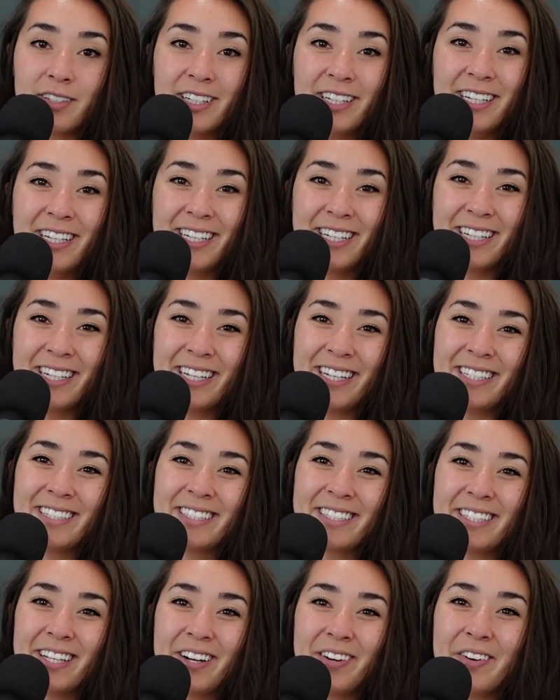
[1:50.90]

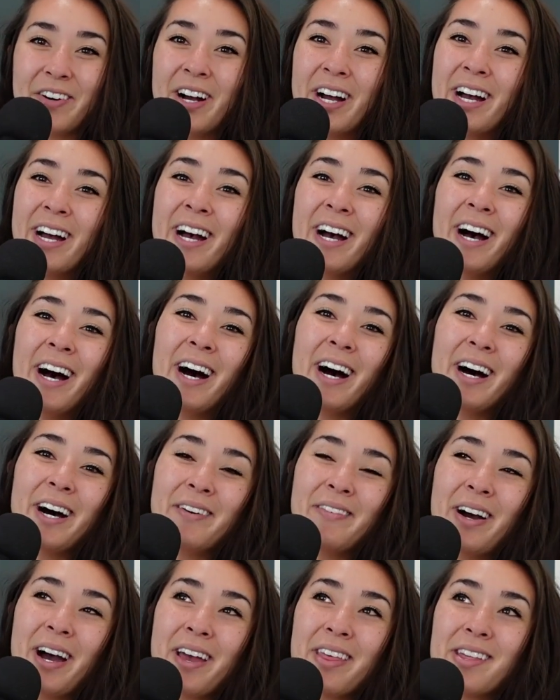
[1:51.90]
and so
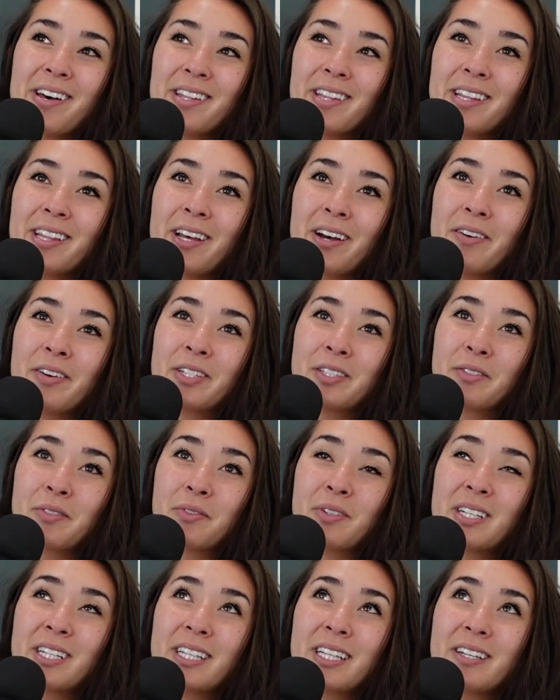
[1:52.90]
um, I thought that that was
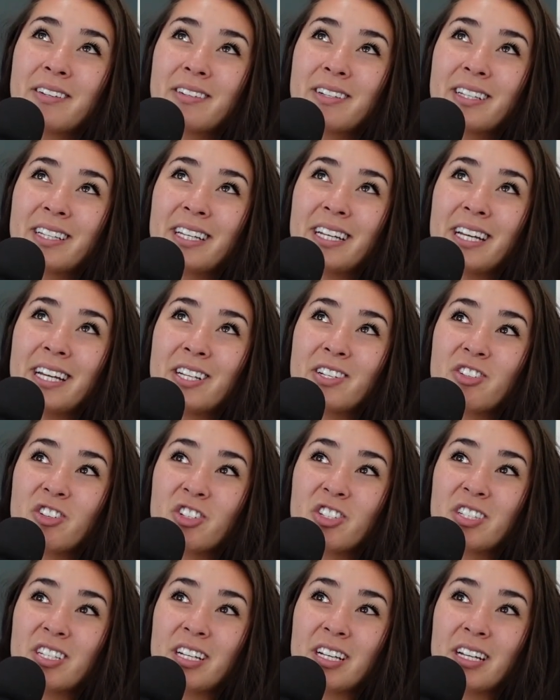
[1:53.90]
really, really
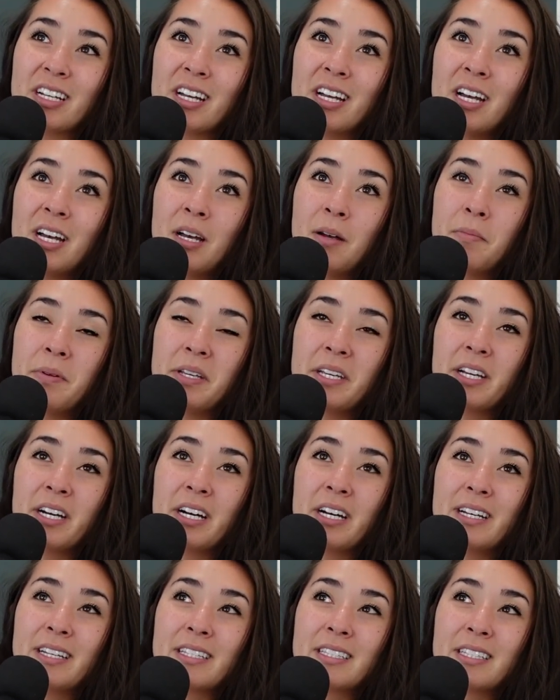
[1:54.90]
interesting
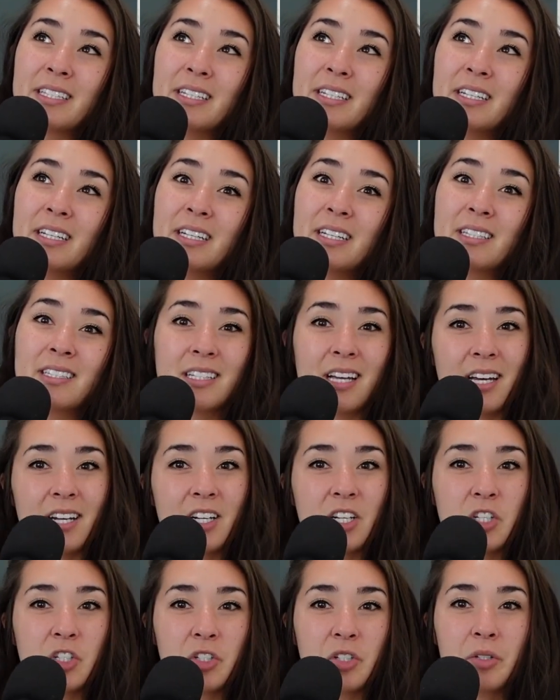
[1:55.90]
because it's kind
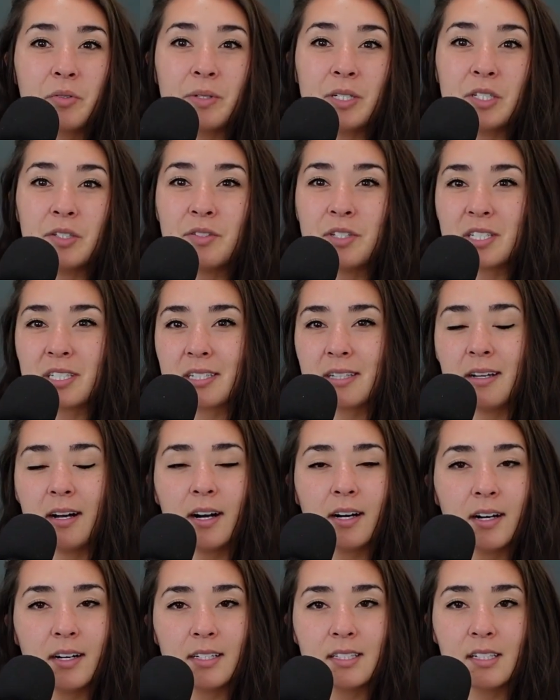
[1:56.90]
of true. We do just
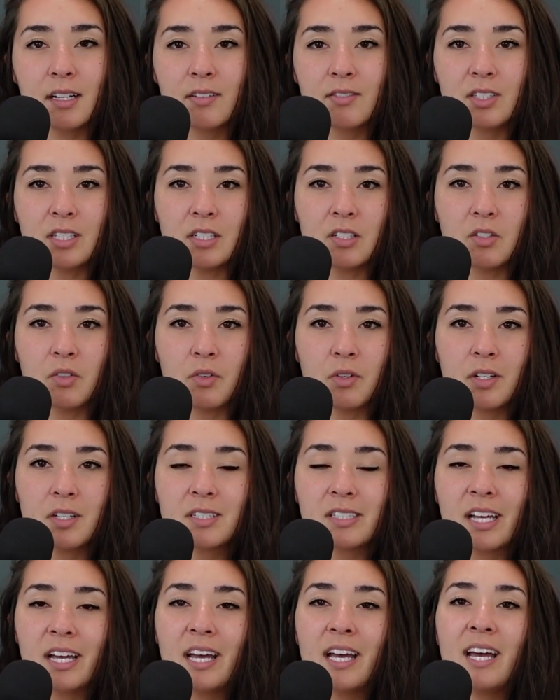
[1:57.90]
lock ourselves
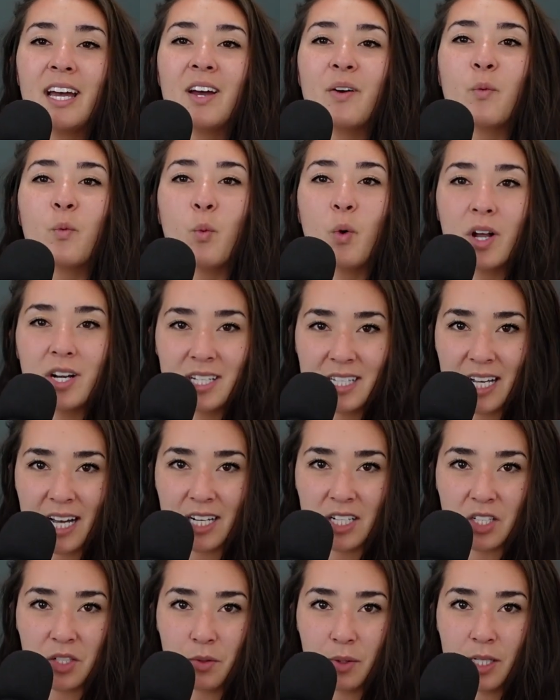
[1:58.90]
indoors. What is
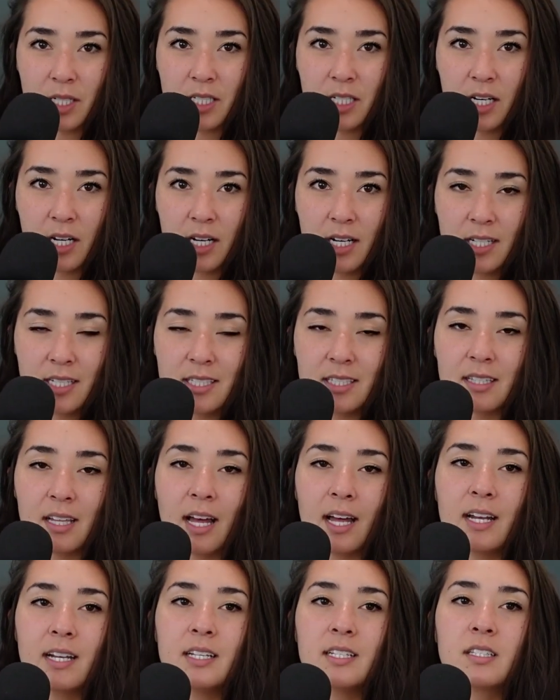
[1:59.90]
that doing to us?
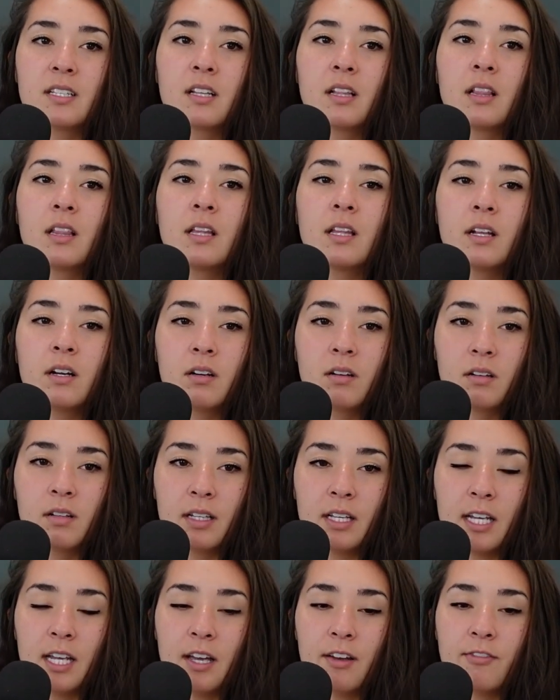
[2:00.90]
That is
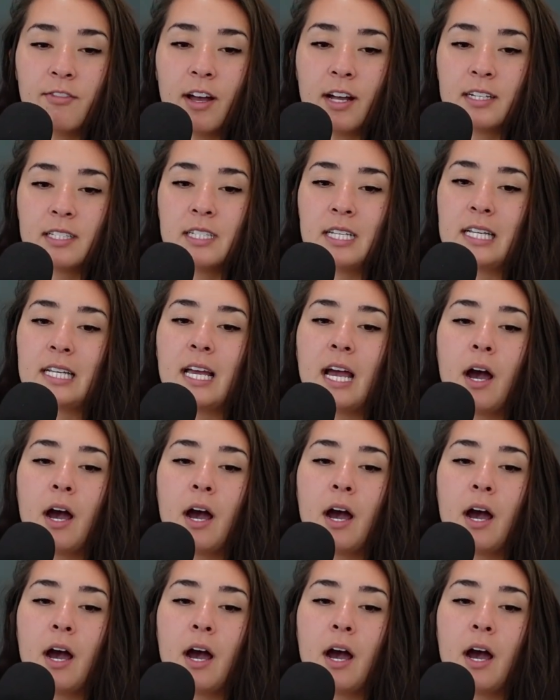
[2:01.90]
literally affecting